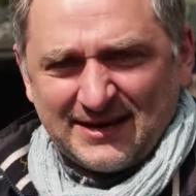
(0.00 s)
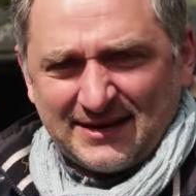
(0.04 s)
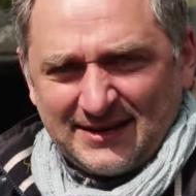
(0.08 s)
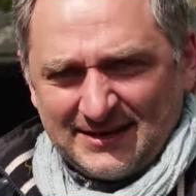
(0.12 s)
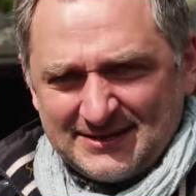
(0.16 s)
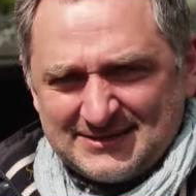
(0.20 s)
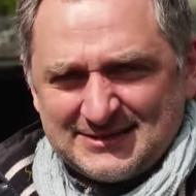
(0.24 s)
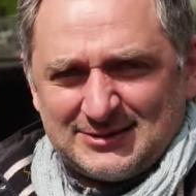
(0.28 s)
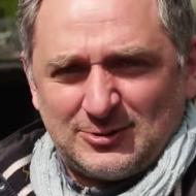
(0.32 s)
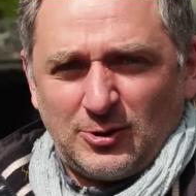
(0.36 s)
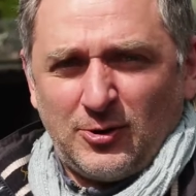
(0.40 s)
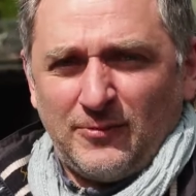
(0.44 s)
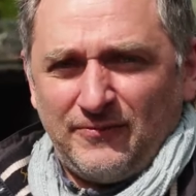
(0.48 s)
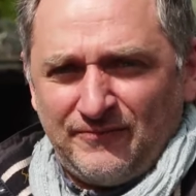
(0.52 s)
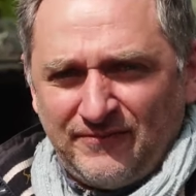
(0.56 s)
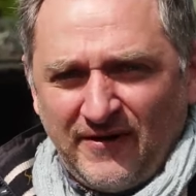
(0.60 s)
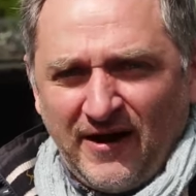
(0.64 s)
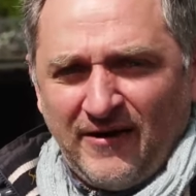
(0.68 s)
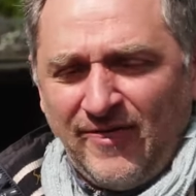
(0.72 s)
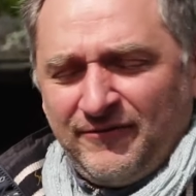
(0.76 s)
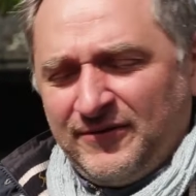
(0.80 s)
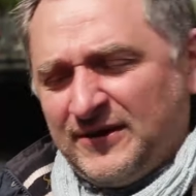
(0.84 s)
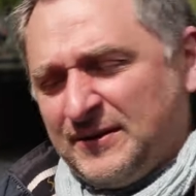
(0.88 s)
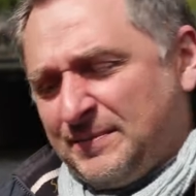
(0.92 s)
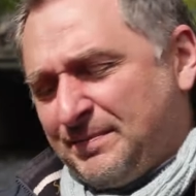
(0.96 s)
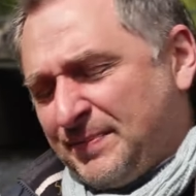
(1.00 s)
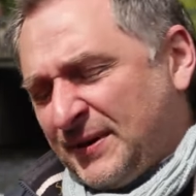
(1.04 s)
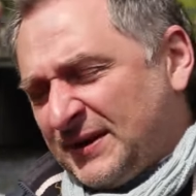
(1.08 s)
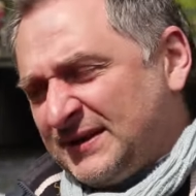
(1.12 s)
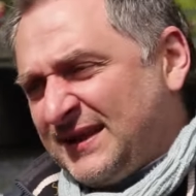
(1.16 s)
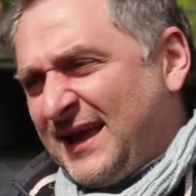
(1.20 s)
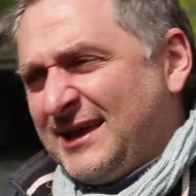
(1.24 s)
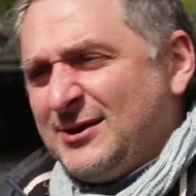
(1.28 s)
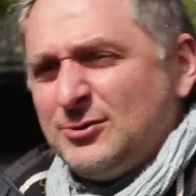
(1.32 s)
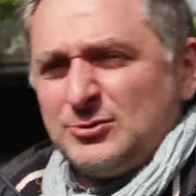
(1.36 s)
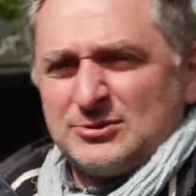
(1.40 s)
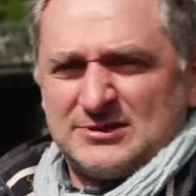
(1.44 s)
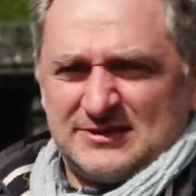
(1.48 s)
They are sold
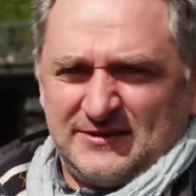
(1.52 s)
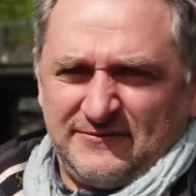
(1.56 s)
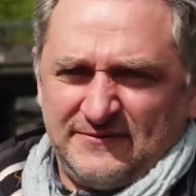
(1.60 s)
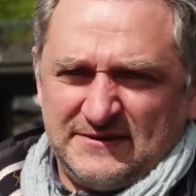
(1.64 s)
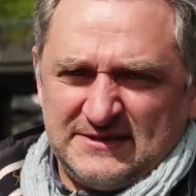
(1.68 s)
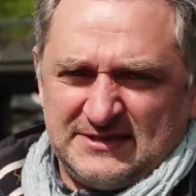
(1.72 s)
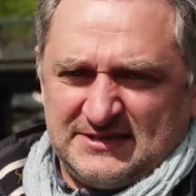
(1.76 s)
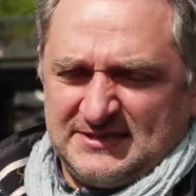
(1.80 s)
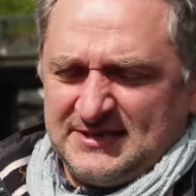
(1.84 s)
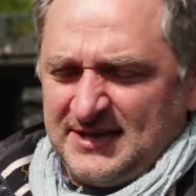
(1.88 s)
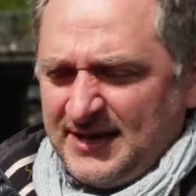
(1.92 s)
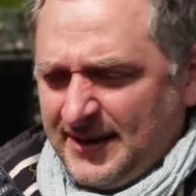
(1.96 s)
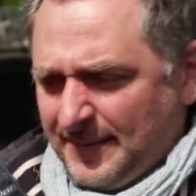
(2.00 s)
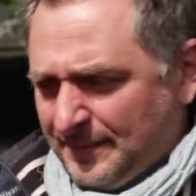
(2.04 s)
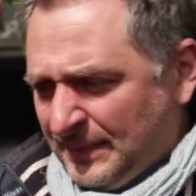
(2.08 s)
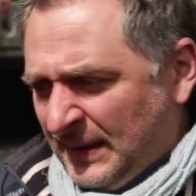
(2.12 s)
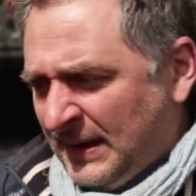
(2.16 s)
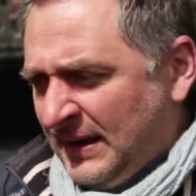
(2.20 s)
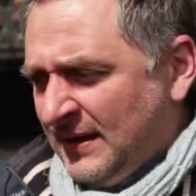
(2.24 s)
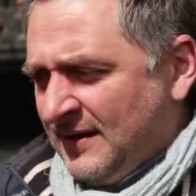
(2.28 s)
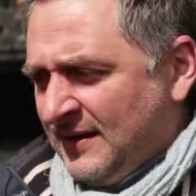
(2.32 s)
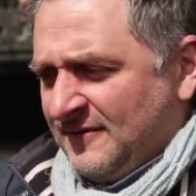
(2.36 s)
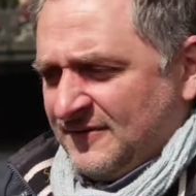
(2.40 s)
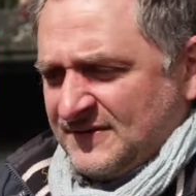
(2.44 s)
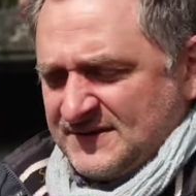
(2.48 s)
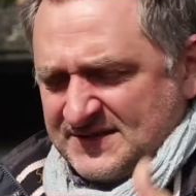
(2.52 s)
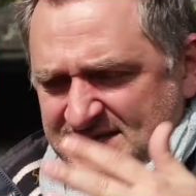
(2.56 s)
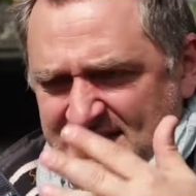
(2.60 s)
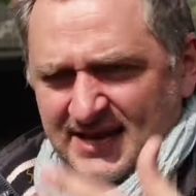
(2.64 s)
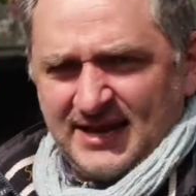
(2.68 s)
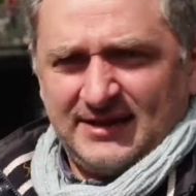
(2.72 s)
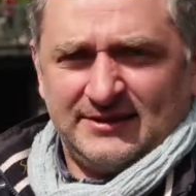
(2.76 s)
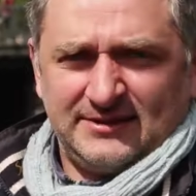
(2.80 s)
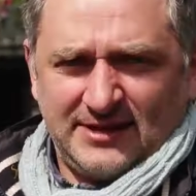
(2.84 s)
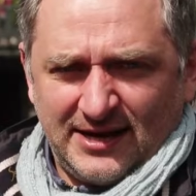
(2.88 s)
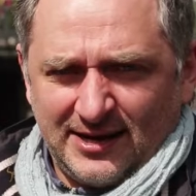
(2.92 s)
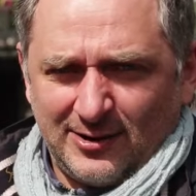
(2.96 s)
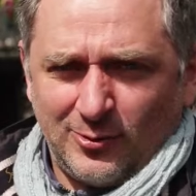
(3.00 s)
everywhere, in the city center,
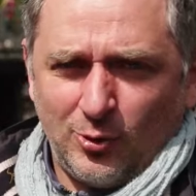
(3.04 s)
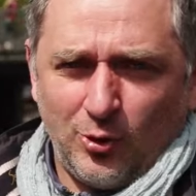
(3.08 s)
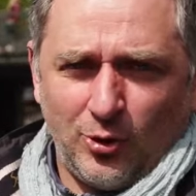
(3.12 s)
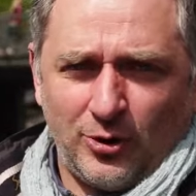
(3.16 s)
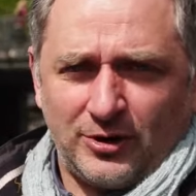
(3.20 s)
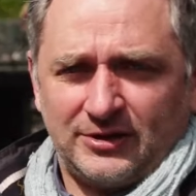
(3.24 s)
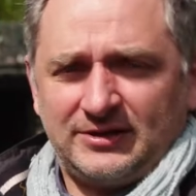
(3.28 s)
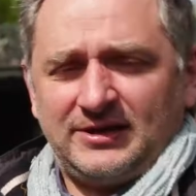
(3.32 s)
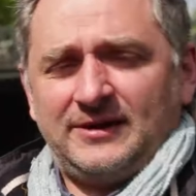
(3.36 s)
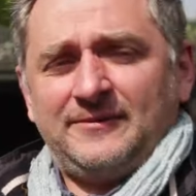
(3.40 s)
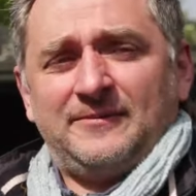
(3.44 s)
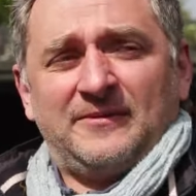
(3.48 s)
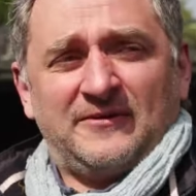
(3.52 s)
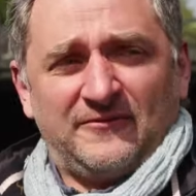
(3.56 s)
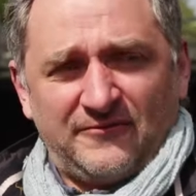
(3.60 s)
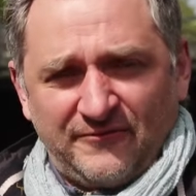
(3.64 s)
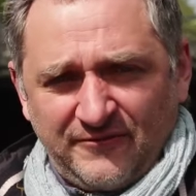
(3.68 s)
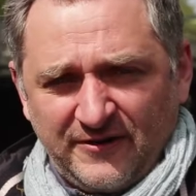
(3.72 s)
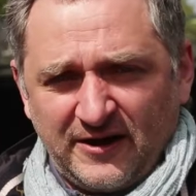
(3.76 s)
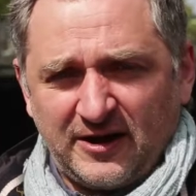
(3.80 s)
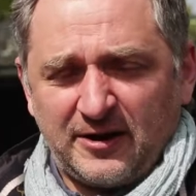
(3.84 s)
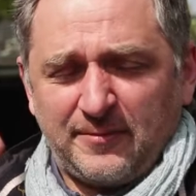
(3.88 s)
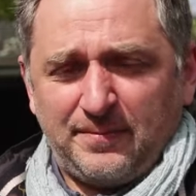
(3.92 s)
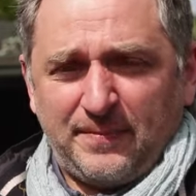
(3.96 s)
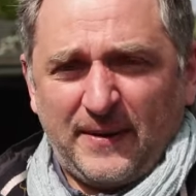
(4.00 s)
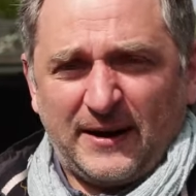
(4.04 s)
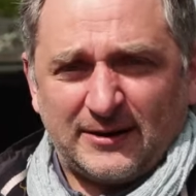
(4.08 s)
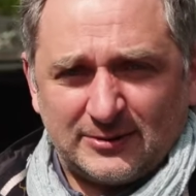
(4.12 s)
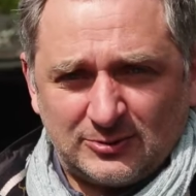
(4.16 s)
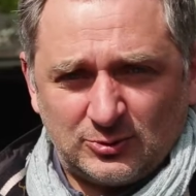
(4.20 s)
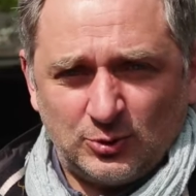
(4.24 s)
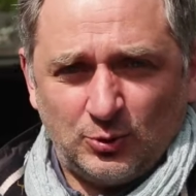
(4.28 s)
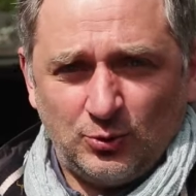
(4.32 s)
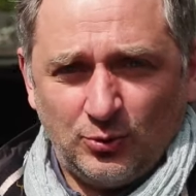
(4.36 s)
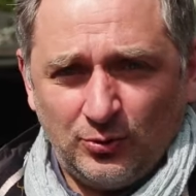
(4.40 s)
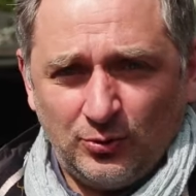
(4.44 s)
at the airport, but normal people